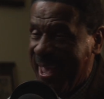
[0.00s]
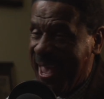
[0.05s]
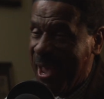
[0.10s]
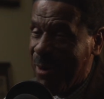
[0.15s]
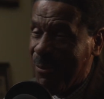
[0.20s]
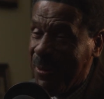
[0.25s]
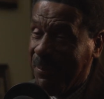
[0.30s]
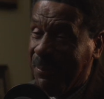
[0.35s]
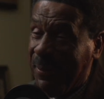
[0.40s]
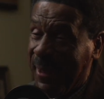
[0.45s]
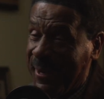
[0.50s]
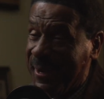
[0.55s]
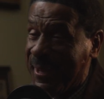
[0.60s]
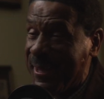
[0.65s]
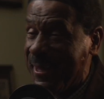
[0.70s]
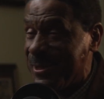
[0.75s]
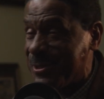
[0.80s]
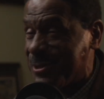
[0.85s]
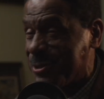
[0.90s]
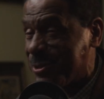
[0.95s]
and we played
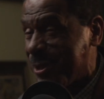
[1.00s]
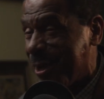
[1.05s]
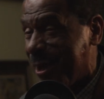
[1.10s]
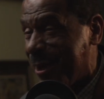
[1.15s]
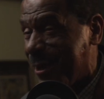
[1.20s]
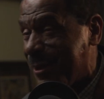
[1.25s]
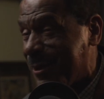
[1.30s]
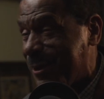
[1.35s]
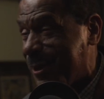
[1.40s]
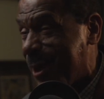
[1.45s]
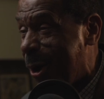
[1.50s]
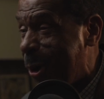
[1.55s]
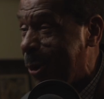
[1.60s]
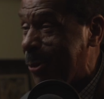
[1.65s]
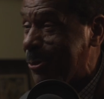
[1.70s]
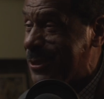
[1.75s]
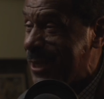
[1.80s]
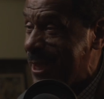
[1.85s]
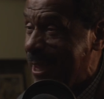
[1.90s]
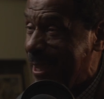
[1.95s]
against the
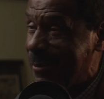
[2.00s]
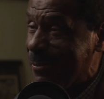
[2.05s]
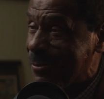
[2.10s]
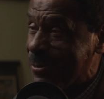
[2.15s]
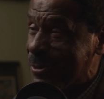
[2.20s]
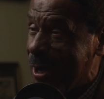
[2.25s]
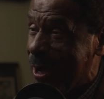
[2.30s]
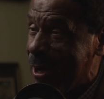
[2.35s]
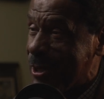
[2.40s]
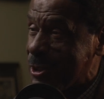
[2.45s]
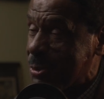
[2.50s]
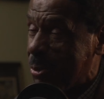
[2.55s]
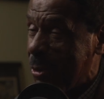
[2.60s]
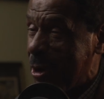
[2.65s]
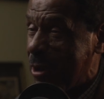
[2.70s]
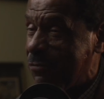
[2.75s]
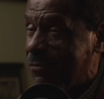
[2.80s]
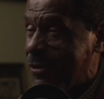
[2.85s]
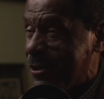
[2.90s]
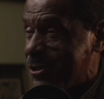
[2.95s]
home team,
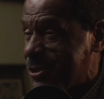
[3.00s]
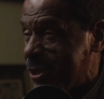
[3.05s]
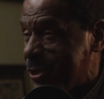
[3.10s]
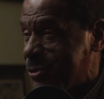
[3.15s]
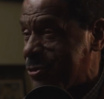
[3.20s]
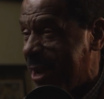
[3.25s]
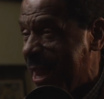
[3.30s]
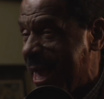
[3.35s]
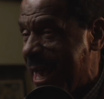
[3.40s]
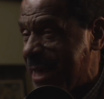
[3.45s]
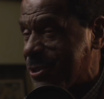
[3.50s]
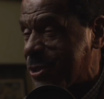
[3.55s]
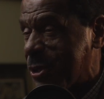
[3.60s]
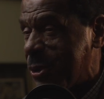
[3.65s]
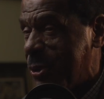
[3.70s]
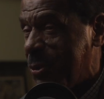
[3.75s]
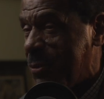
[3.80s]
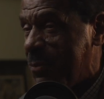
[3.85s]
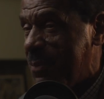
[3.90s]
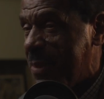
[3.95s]
Springfield Central High
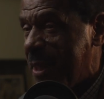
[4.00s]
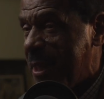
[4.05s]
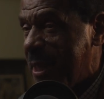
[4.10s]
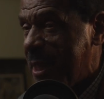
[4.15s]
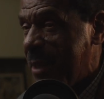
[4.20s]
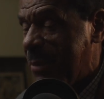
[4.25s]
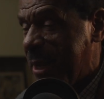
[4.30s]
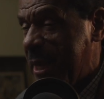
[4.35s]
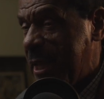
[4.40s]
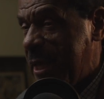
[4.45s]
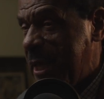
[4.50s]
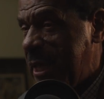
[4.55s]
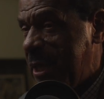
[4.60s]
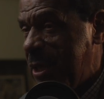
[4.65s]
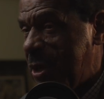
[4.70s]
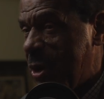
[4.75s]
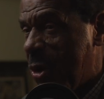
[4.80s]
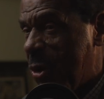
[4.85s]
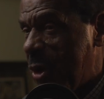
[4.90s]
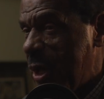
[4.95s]
School. But
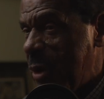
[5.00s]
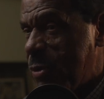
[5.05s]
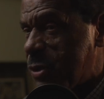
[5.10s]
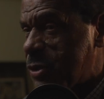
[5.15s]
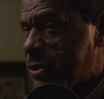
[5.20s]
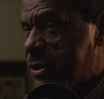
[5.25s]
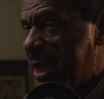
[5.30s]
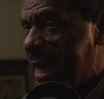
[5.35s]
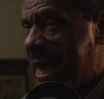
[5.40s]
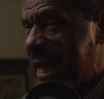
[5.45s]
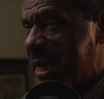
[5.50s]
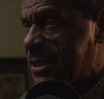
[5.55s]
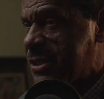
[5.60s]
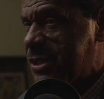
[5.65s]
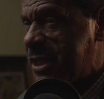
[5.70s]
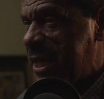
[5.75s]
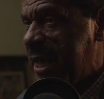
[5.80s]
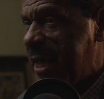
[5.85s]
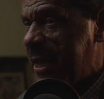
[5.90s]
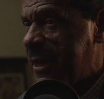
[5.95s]
it was like I
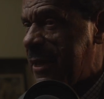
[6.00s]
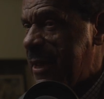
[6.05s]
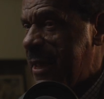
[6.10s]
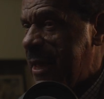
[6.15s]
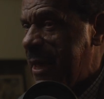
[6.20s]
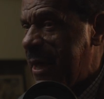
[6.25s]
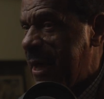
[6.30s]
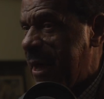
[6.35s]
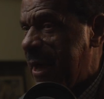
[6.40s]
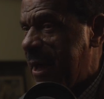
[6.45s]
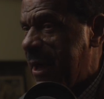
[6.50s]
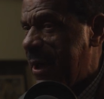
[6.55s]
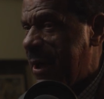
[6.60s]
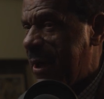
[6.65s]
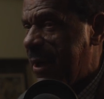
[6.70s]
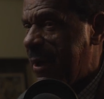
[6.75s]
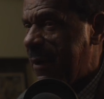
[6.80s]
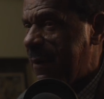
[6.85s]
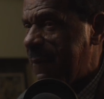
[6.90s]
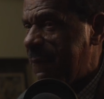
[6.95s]
said,
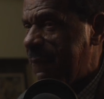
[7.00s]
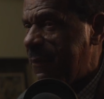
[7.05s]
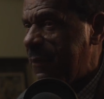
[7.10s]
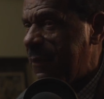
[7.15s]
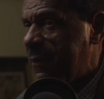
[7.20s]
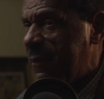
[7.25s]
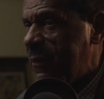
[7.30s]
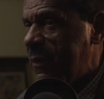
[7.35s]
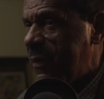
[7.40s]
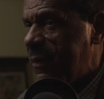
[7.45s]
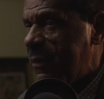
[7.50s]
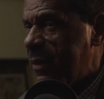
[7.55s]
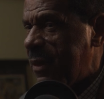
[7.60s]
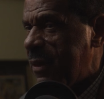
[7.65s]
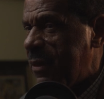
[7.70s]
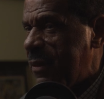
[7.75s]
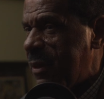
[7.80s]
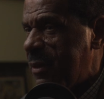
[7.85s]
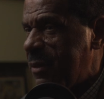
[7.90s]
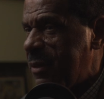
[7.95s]

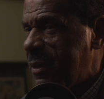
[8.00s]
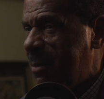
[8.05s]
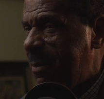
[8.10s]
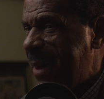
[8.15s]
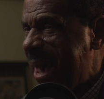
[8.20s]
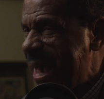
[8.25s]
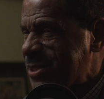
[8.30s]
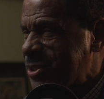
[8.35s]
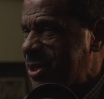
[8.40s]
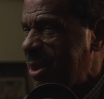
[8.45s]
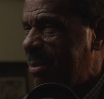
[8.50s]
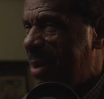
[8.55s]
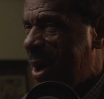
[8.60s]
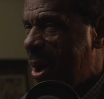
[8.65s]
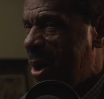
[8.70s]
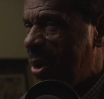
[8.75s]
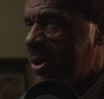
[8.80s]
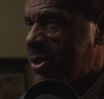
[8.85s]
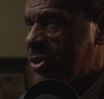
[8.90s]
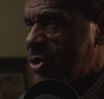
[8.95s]
the
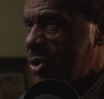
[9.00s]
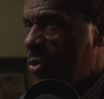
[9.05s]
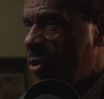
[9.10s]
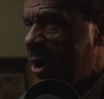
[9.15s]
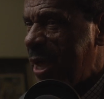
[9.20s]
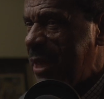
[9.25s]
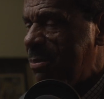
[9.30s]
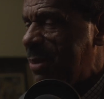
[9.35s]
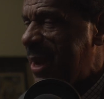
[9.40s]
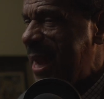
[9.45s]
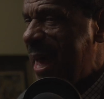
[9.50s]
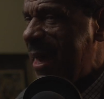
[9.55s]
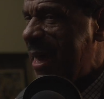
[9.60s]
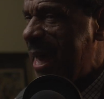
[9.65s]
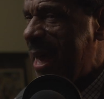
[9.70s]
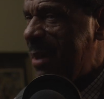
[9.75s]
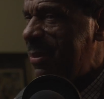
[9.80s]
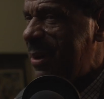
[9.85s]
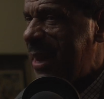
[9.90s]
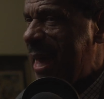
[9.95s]
basketball is great. But
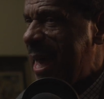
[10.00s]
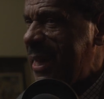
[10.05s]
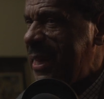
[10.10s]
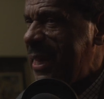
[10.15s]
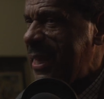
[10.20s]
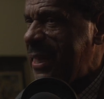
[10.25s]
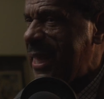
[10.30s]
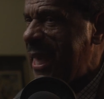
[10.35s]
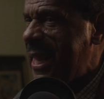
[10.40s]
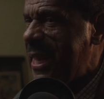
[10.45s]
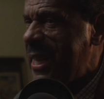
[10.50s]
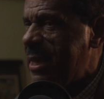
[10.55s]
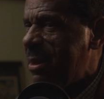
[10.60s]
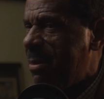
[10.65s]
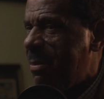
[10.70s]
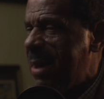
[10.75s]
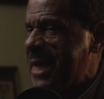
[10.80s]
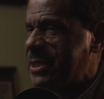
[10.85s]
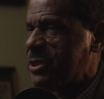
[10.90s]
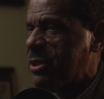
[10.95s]
I didn't get into
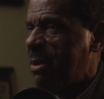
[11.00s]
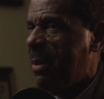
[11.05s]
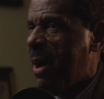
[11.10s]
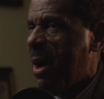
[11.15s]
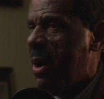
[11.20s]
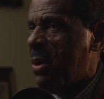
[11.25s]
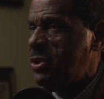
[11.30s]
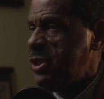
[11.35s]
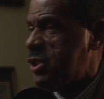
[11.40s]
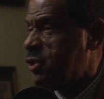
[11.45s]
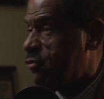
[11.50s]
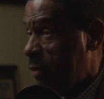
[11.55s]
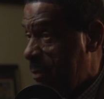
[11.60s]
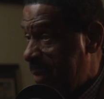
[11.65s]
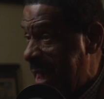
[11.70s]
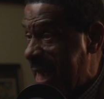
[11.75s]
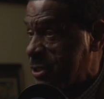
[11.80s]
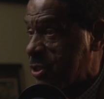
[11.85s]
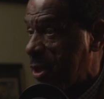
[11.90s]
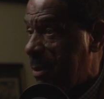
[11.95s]
basketball just for
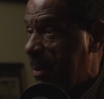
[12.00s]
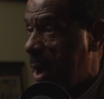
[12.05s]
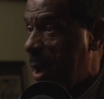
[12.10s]
basketball.